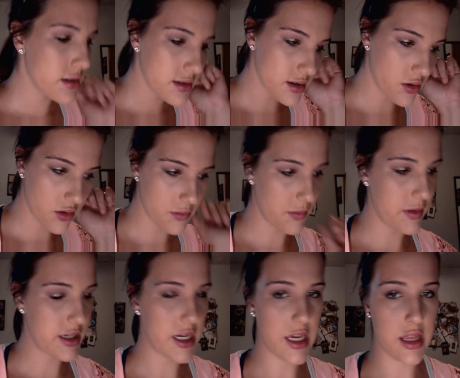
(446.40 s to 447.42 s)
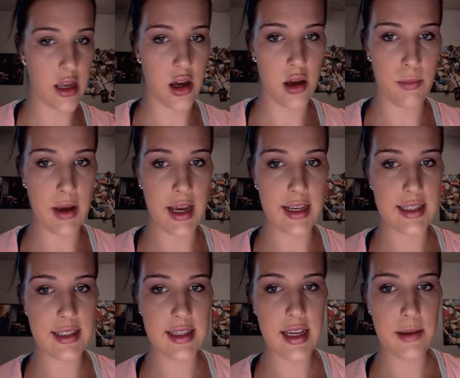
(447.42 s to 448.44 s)
So I'm going to be taking that on my
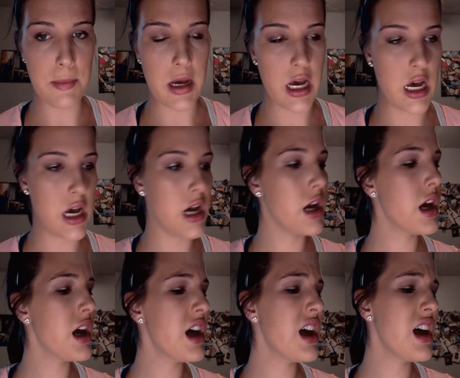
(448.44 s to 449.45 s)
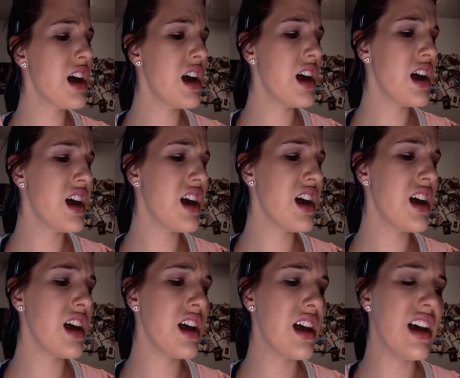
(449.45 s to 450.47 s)
Sigma
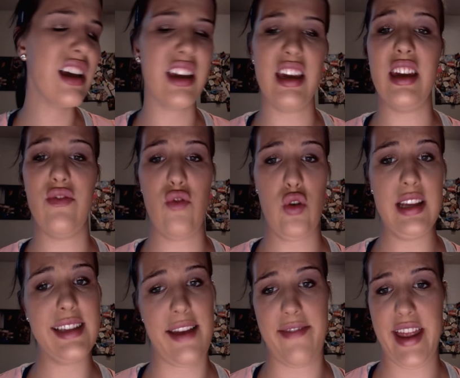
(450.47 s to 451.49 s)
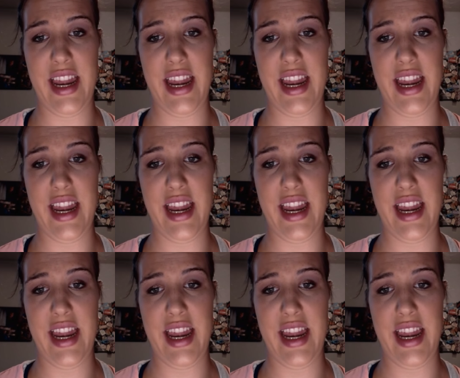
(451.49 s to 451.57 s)
E47.